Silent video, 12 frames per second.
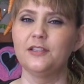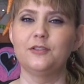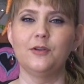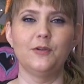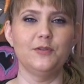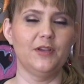
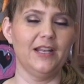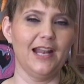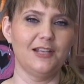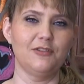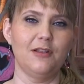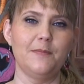So you can
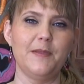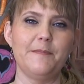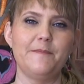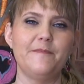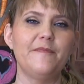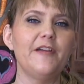actually be
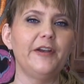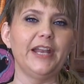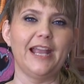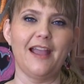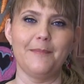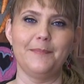very
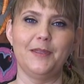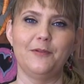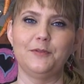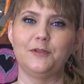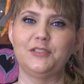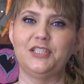happy
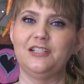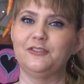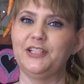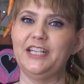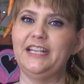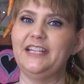of your
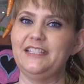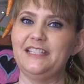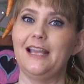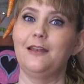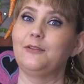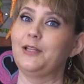children eating
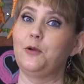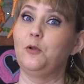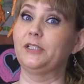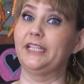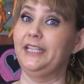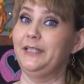jello the
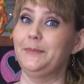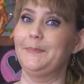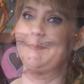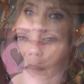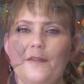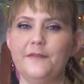whole day.
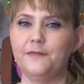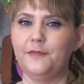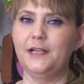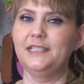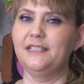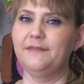
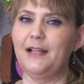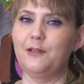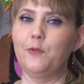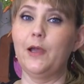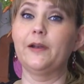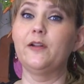First of
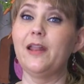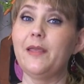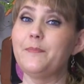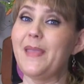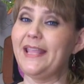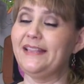all, we're
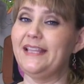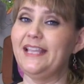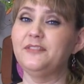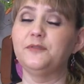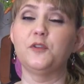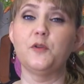gonna make
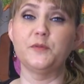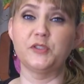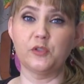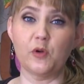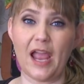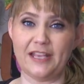this from
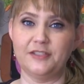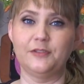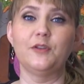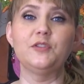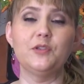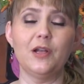scratch.
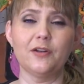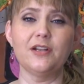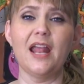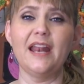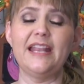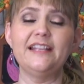So you're
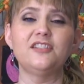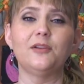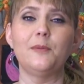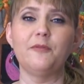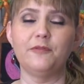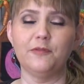gonna need
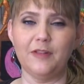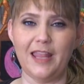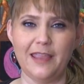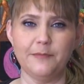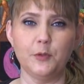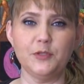some
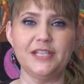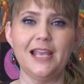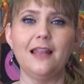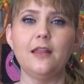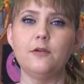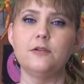unflavored
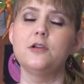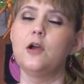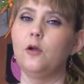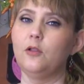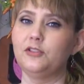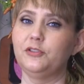Jello,
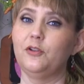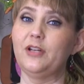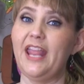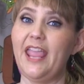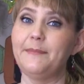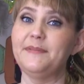also
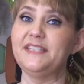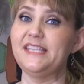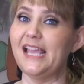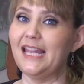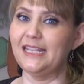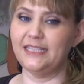named
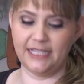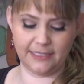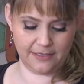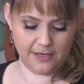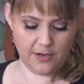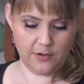
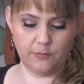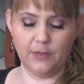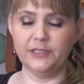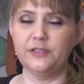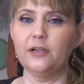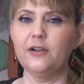gelatin.
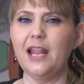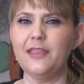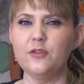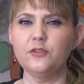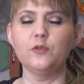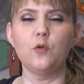You're gonna
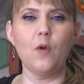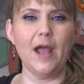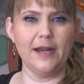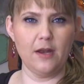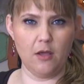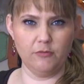use
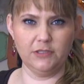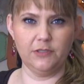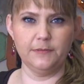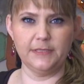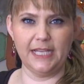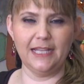1
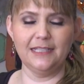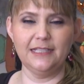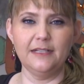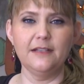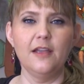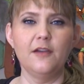ounce of
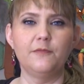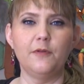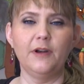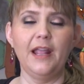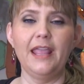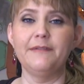gelatin
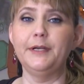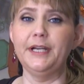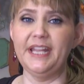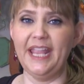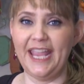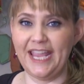for
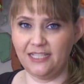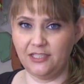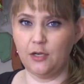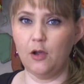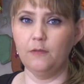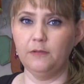
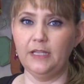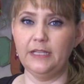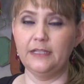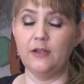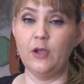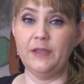
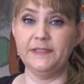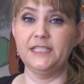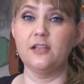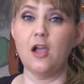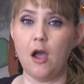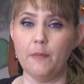
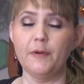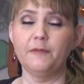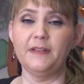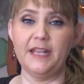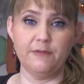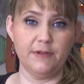each cup
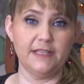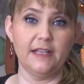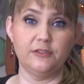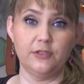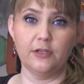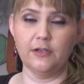of liquid
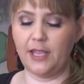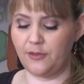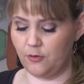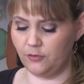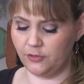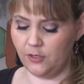that you're gonna
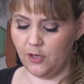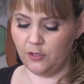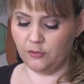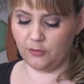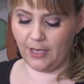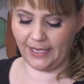use.
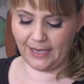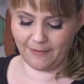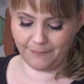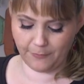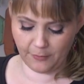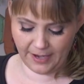So I
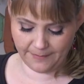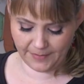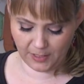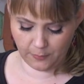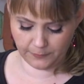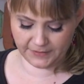have 4
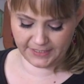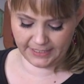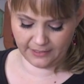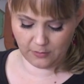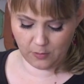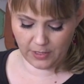envelopes
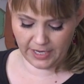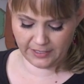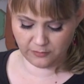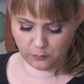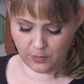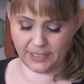here.
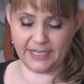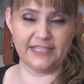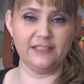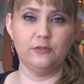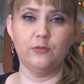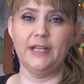Each one
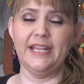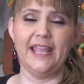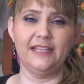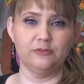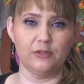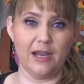is
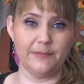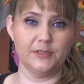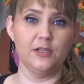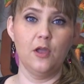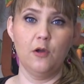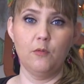28
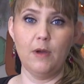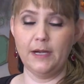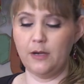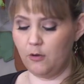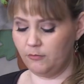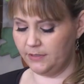grams,
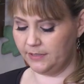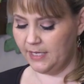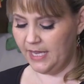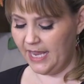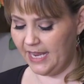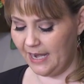1 ounce.
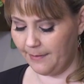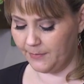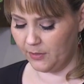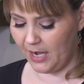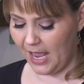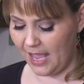And I'm
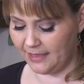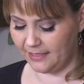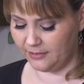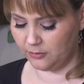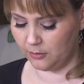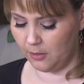gonna
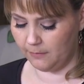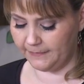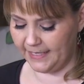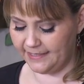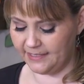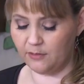dissolve
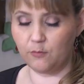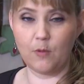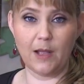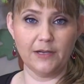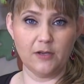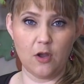this in
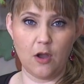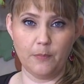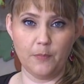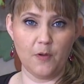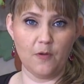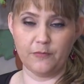1
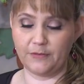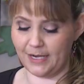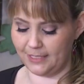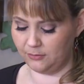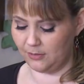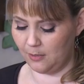cup of
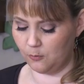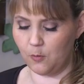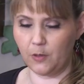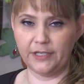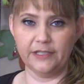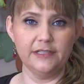natural
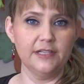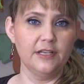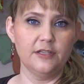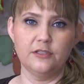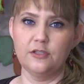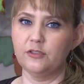water,
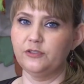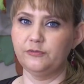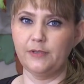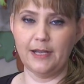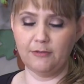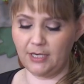
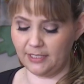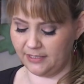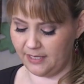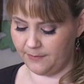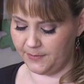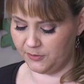just regular
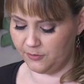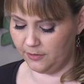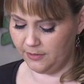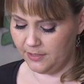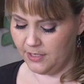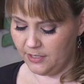
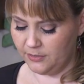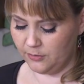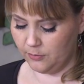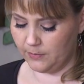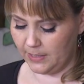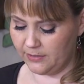temperature.
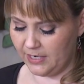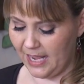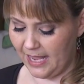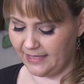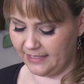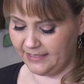So we're gonna
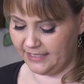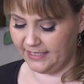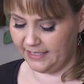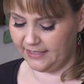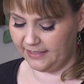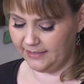add it
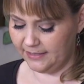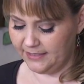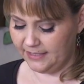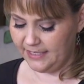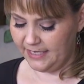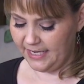here.
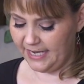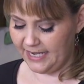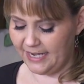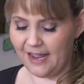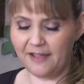And